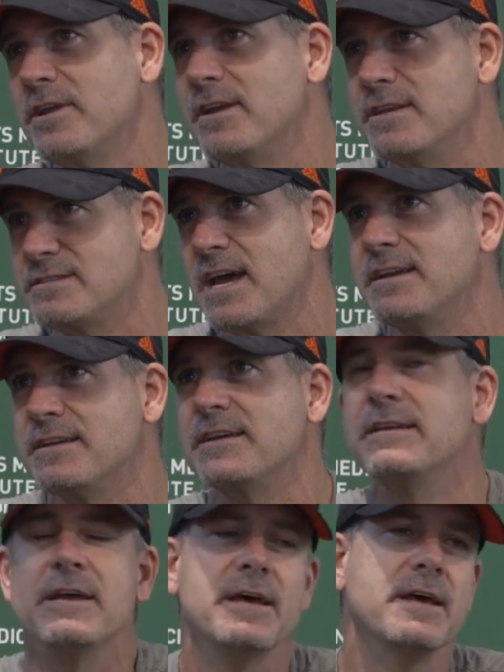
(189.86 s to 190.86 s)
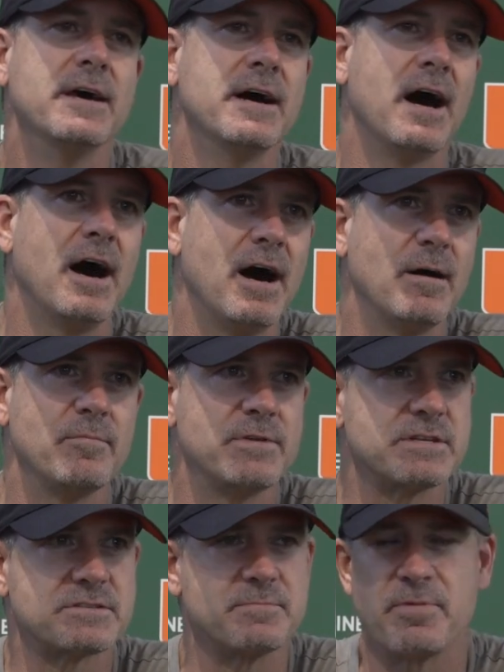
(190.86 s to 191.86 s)
and intended.
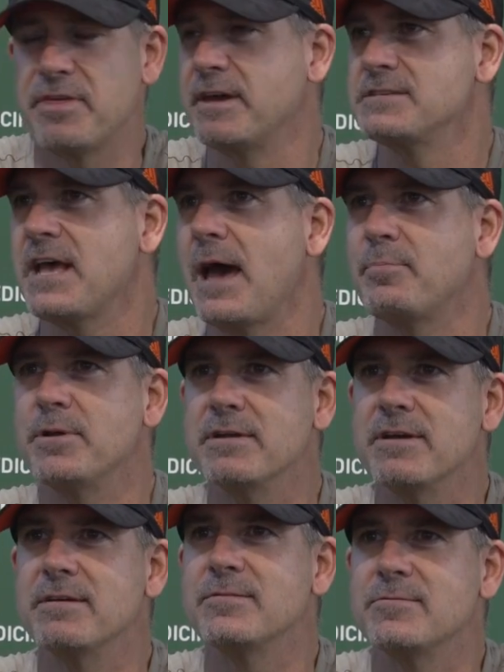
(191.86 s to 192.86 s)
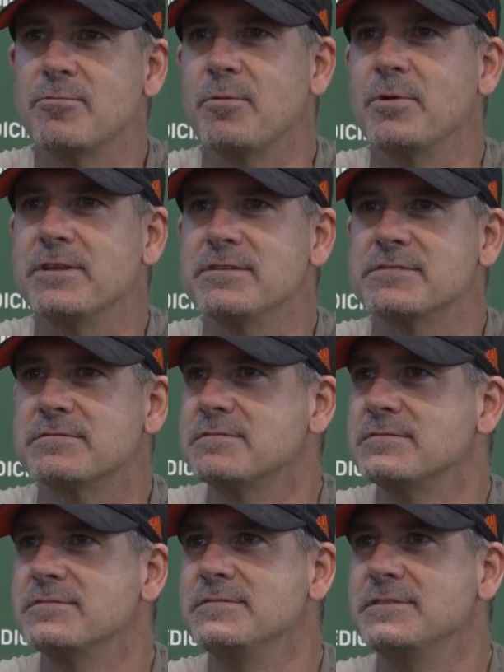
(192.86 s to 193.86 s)
Just some things happened where we just
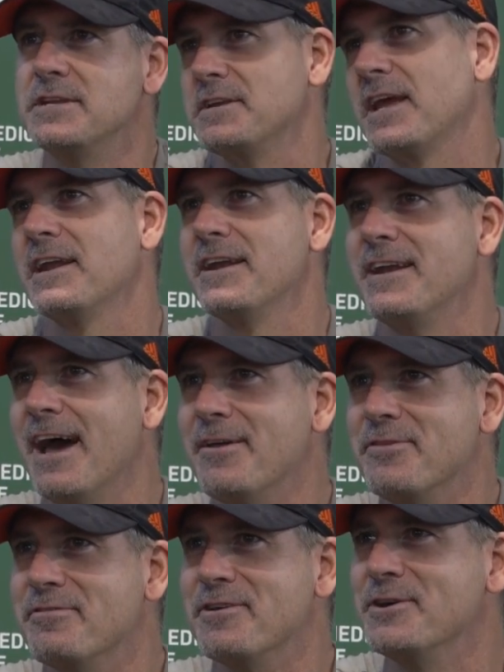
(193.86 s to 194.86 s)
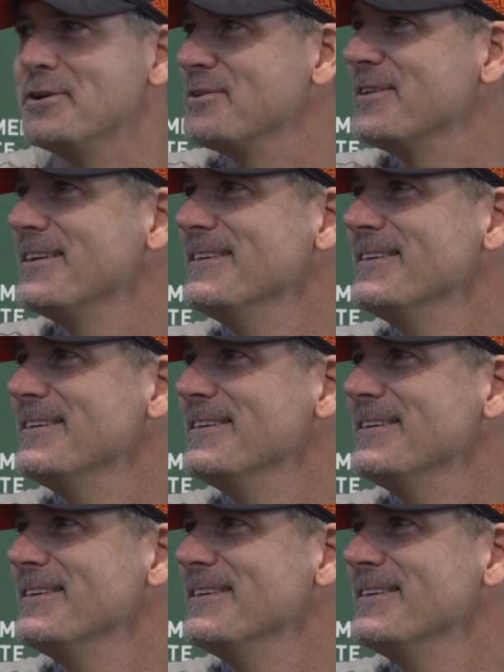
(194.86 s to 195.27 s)
didn't get it down the field.